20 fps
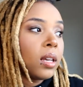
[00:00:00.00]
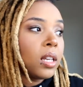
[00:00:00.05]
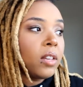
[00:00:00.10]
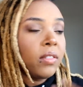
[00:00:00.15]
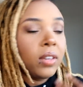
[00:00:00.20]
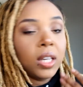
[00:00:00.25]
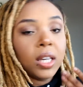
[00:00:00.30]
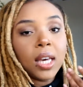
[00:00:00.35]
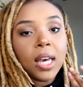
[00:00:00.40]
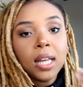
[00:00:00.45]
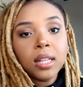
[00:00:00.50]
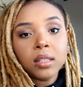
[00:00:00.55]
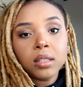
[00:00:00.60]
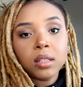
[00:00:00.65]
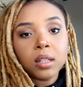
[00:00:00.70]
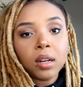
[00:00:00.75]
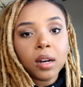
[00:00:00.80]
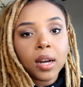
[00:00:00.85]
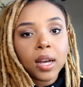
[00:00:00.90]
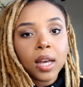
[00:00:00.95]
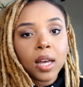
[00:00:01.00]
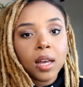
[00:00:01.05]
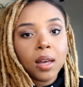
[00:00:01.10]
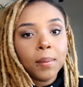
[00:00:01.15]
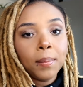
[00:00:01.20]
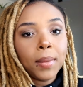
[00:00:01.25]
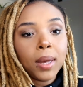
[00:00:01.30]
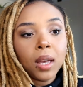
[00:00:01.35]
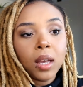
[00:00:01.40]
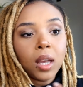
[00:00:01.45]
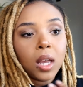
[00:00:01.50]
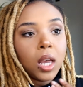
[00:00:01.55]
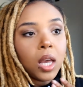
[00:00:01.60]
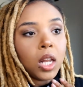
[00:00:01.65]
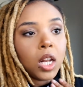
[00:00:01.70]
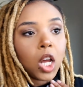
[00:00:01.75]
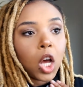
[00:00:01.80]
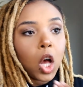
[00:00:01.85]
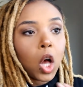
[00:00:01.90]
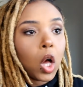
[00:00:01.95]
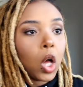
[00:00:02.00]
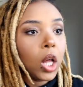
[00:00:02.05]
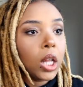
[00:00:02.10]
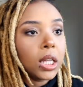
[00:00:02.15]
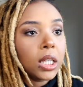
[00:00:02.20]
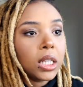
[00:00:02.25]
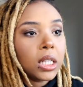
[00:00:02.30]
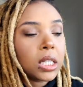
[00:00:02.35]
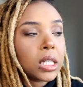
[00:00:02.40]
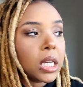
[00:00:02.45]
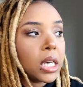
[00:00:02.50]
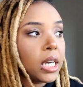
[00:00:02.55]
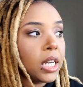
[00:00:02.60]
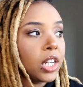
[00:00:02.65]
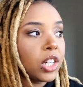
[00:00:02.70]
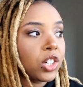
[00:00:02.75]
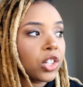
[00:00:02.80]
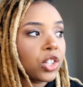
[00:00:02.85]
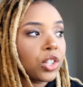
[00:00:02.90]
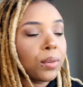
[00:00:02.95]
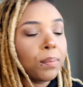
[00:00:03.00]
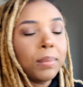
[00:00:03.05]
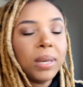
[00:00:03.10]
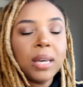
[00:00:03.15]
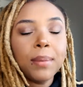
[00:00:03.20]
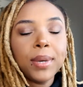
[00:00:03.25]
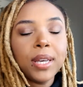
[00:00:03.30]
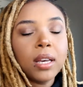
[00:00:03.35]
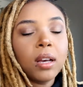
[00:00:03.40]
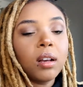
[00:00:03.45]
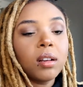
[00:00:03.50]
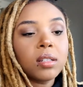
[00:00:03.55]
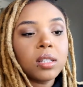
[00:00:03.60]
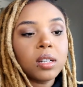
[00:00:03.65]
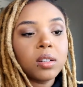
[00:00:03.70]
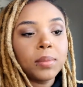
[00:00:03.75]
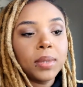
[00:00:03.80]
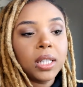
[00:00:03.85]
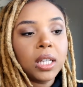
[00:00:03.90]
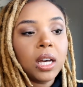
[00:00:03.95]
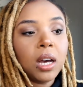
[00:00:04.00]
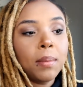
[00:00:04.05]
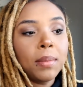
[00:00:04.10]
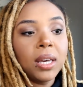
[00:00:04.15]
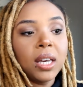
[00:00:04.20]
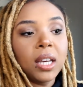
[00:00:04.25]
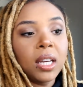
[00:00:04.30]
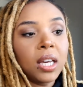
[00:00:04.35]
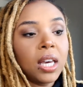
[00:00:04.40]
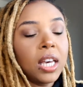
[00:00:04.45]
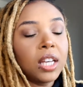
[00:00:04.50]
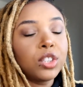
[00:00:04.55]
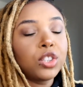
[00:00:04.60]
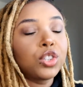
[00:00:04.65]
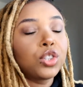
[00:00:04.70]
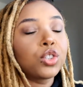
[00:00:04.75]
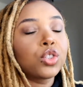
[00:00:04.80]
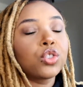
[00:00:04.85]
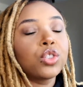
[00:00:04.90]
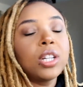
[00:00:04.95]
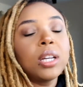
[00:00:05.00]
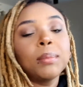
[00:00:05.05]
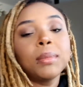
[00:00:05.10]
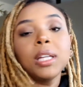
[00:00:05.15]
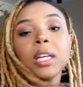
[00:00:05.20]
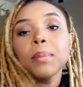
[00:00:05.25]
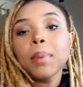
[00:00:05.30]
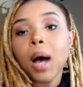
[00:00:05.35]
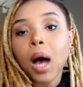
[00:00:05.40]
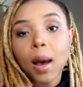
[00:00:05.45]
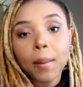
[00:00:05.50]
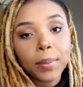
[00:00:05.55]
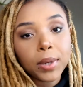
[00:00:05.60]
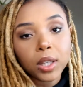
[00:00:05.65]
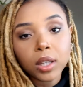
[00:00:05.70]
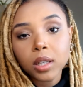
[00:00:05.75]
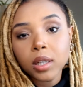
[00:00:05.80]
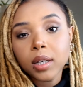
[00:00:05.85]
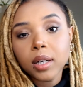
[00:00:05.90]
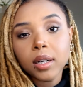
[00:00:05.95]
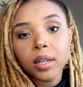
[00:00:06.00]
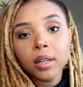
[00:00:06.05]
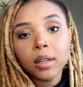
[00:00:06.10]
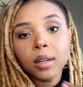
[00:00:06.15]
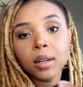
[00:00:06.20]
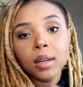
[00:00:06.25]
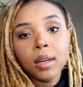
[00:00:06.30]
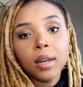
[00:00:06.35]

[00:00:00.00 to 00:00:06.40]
Via Instagram and all this ish. BBLs are becoming extremely popular